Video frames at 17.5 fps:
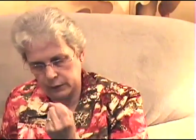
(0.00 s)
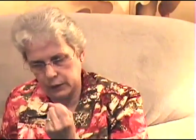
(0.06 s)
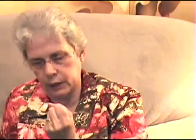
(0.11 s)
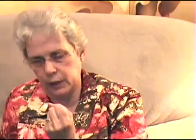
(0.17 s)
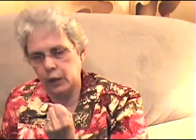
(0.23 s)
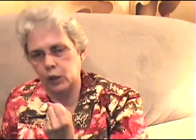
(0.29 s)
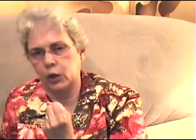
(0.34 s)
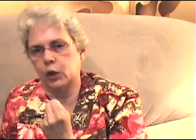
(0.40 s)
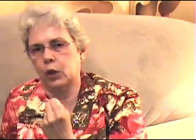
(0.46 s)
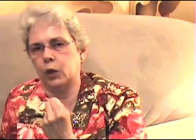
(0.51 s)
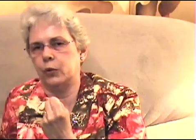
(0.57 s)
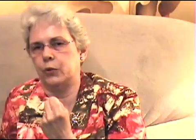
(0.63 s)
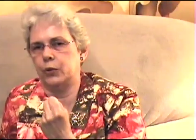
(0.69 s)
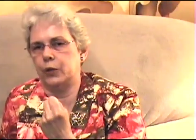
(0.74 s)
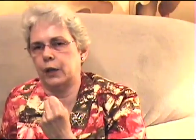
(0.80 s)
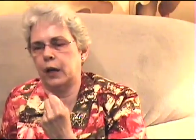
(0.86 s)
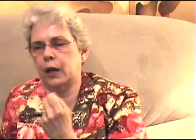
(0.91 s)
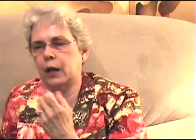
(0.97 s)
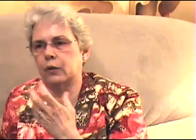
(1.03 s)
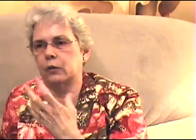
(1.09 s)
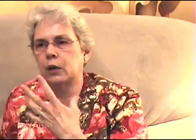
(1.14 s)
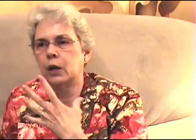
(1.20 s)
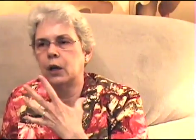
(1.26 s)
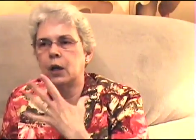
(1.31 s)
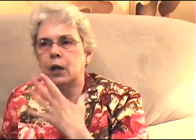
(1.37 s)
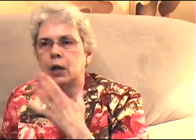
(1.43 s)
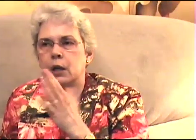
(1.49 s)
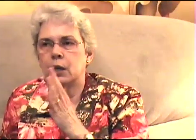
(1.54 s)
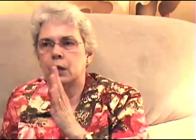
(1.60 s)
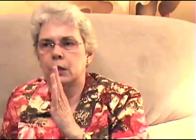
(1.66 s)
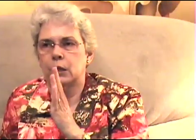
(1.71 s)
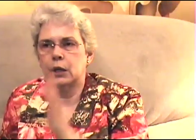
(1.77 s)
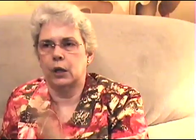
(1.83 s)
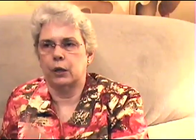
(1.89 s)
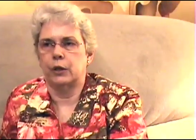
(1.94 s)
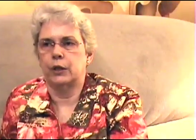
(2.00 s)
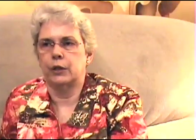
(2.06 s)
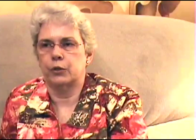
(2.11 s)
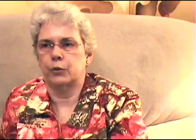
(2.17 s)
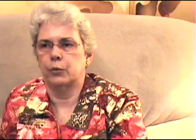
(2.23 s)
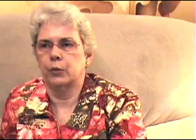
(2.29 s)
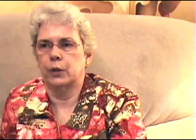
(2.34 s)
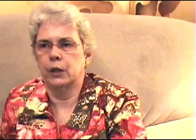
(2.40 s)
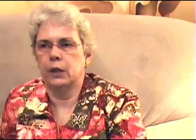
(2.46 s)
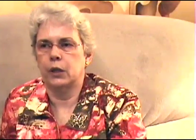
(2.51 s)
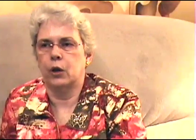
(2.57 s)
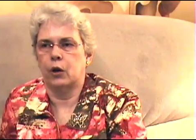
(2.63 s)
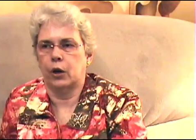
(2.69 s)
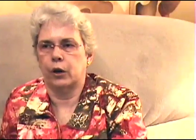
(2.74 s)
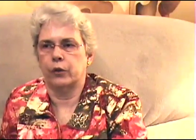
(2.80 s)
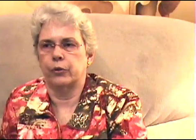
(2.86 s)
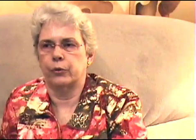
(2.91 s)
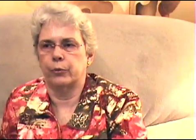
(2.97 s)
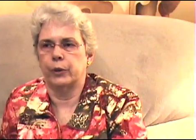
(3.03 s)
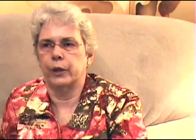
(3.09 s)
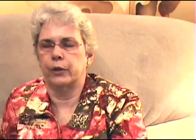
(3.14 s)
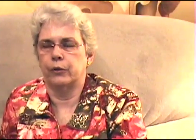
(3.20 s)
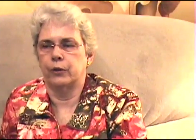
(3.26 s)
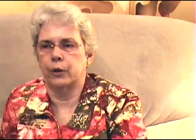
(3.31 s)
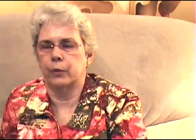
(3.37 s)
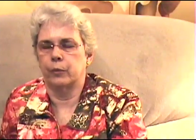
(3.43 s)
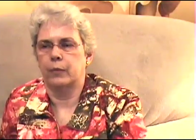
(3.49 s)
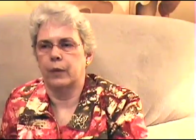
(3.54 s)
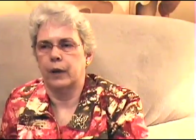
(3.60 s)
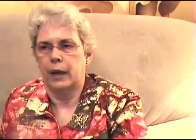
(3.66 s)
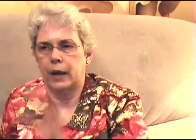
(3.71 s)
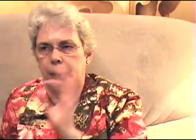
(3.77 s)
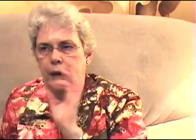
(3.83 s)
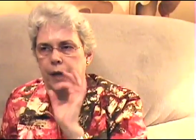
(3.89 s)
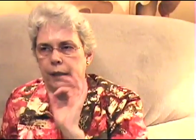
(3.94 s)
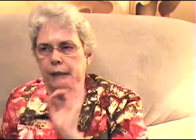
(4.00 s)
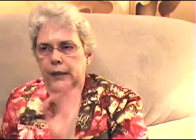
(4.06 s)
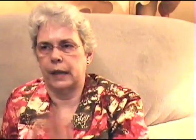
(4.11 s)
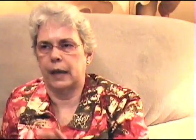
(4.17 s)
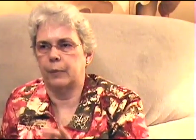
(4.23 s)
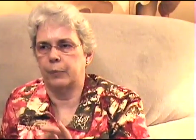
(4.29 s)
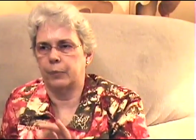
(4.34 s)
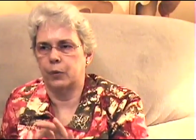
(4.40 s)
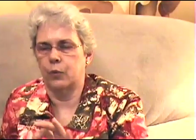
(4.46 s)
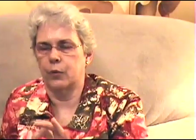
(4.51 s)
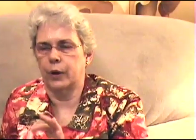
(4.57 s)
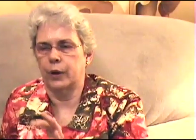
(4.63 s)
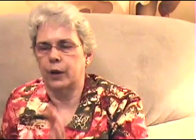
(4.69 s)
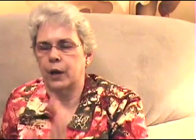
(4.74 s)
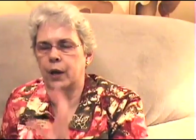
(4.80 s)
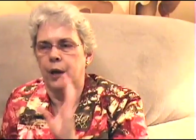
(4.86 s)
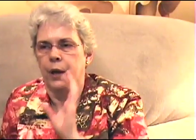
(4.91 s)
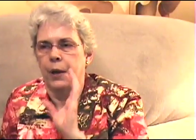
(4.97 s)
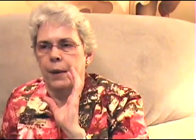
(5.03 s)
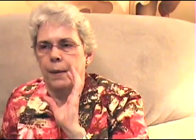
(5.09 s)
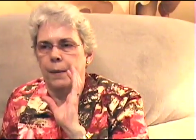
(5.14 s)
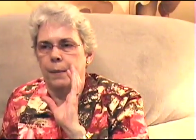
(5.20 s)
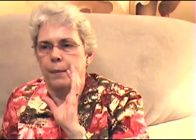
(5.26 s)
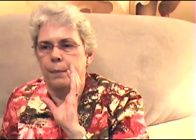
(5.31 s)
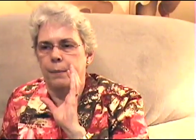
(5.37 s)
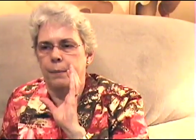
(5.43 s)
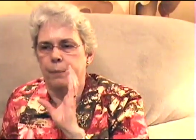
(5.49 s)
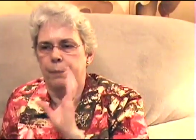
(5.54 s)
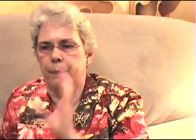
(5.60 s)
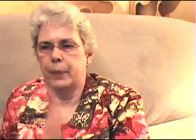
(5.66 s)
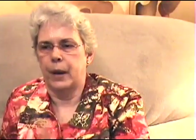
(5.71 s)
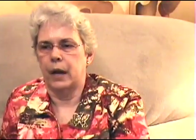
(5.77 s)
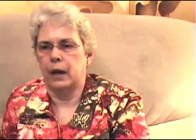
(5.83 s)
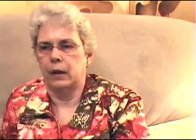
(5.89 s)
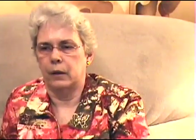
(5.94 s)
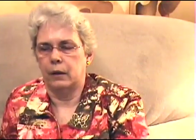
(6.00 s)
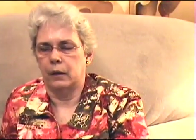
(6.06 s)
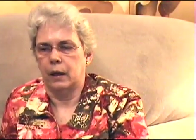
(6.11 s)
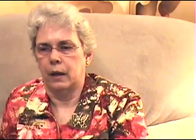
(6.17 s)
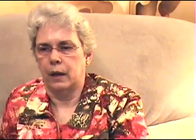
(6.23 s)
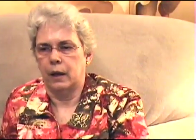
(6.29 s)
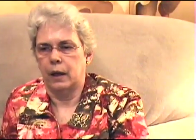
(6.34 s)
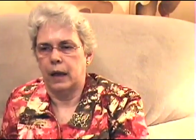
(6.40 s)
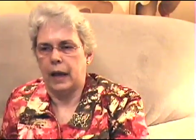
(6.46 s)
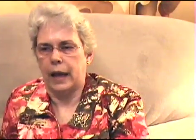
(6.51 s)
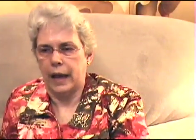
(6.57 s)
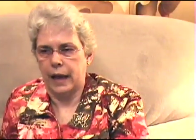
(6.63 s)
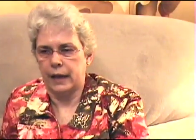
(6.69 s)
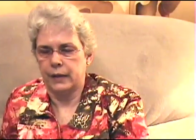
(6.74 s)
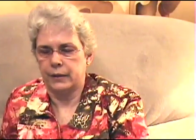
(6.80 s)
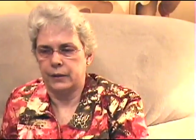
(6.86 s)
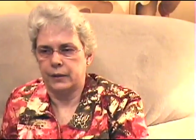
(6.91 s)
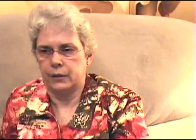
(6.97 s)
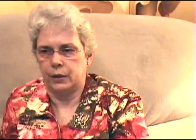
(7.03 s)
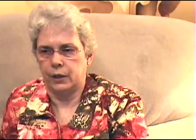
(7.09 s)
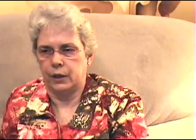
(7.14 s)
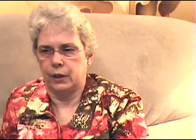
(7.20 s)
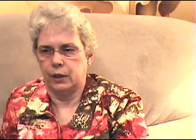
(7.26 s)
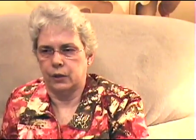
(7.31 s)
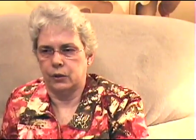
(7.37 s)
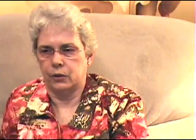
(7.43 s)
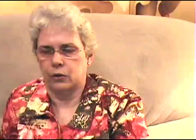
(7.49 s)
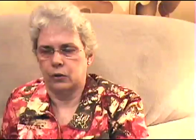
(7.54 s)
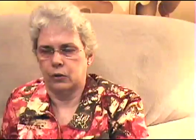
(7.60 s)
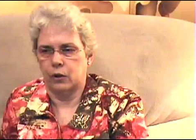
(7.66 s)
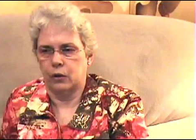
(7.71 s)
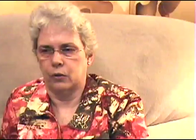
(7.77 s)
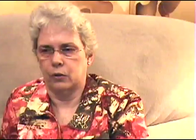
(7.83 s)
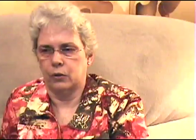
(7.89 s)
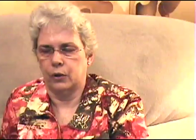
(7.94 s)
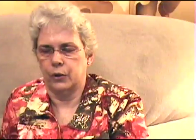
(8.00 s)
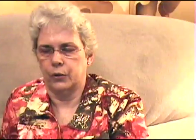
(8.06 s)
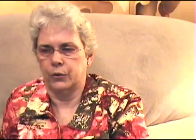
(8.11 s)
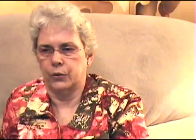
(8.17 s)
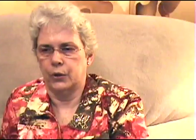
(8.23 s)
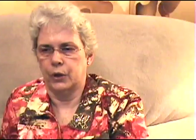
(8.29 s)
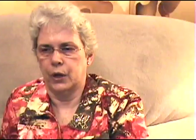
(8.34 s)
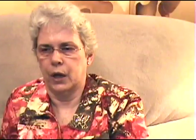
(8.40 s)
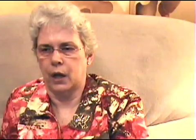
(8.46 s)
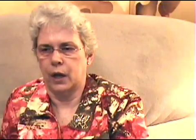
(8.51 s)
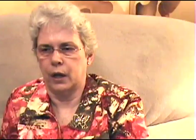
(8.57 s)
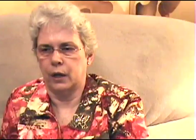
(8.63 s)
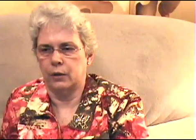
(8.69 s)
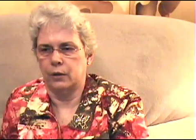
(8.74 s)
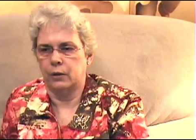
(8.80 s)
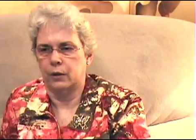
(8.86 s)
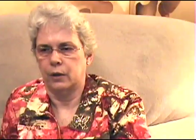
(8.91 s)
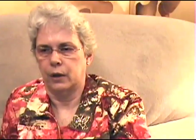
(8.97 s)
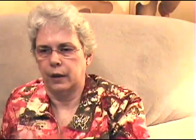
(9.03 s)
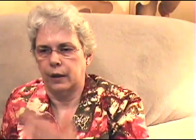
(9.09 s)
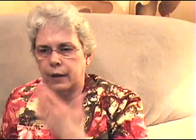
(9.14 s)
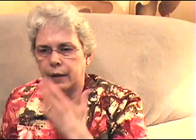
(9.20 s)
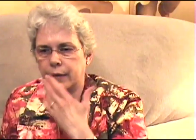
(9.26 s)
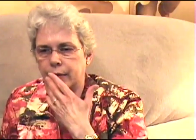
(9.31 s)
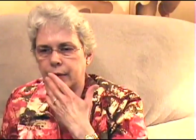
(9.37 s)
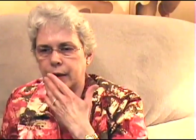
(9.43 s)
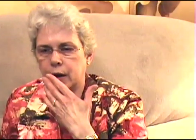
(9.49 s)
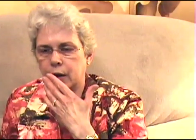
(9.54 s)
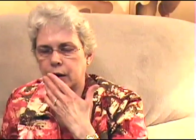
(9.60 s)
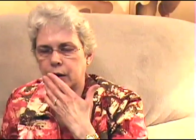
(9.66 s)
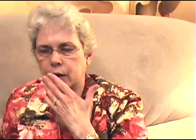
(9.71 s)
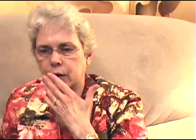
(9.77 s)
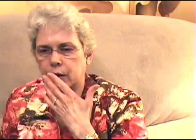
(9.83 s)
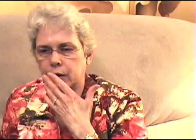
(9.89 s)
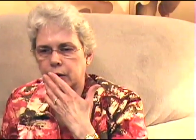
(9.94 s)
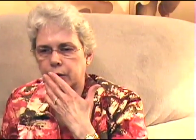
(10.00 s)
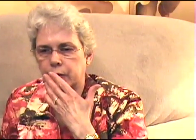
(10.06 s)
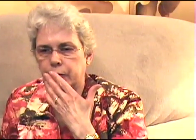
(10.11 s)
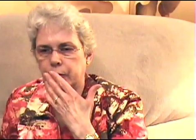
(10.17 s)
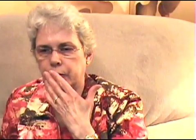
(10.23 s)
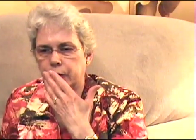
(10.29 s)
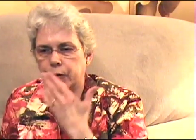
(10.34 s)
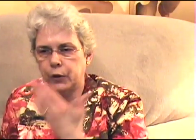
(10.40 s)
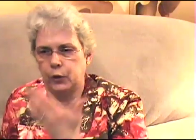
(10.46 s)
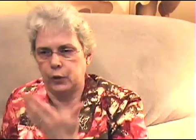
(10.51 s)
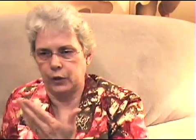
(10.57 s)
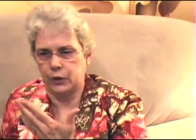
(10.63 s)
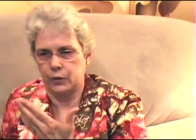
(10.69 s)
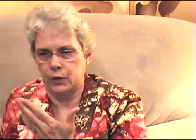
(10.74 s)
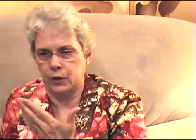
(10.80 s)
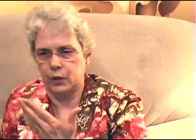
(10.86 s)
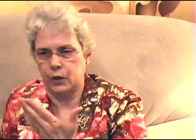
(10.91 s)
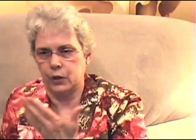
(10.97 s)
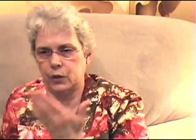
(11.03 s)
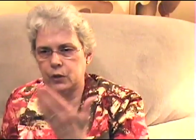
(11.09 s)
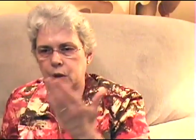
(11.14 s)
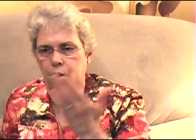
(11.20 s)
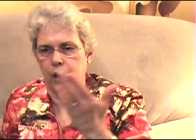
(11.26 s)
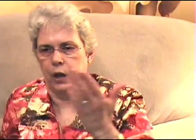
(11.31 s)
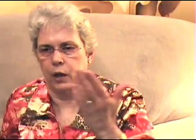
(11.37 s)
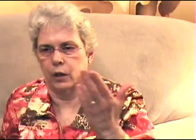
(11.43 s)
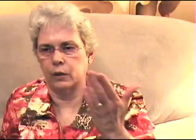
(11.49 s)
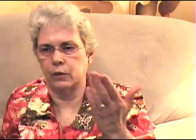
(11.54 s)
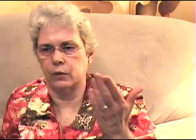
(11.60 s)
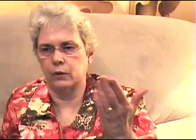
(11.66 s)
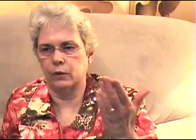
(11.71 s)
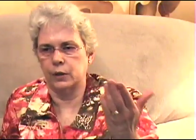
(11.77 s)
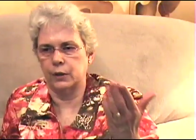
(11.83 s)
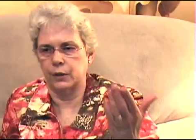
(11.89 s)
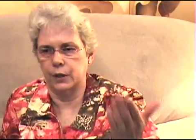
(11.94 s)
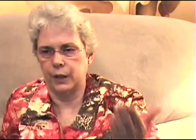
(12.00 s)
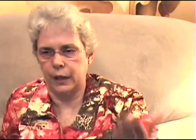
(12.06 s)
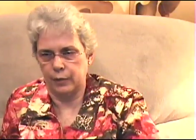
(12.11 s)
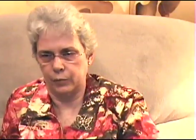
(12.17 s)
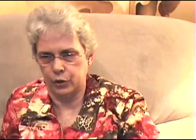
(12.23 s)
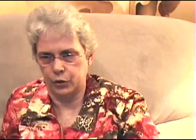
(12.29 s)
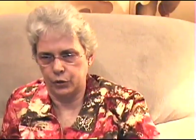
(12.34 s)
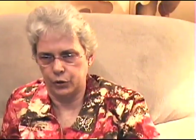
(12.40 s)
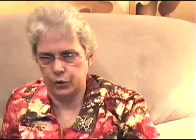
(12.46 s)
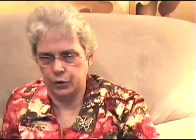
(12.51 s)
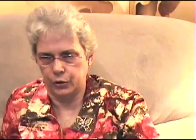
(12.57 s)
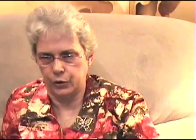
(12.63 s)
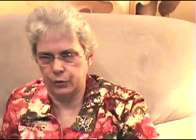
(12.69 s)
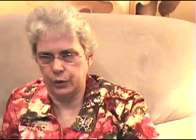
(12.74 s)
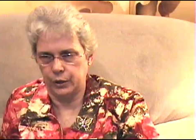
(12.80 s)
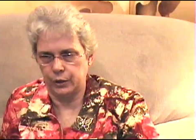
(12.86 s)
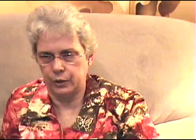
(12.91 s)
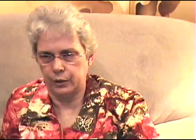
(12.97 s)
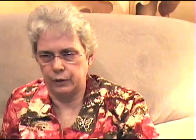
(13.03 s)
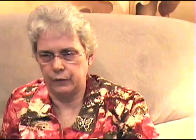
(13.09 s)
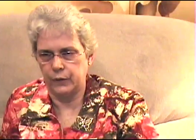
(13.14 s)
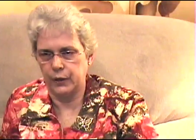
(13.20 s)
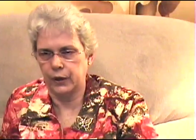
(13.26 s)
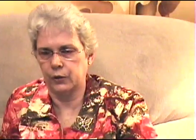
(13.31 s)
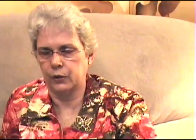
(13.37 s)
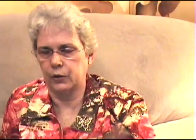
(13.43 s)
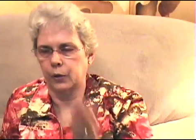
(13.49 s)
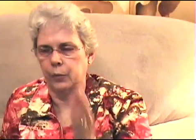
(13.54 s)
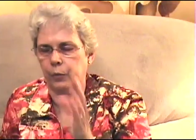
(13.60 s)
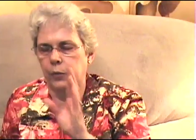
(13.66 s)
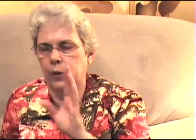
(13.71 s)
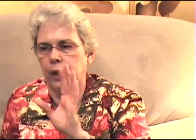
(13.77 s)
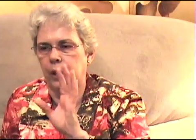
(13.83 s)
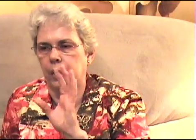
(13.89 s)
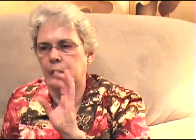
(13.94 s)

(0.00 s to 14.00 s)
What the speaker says: very closed down. So it's really hard to read them at that point. But as the assault goes on and their focus is on the damage they're doing to the victim,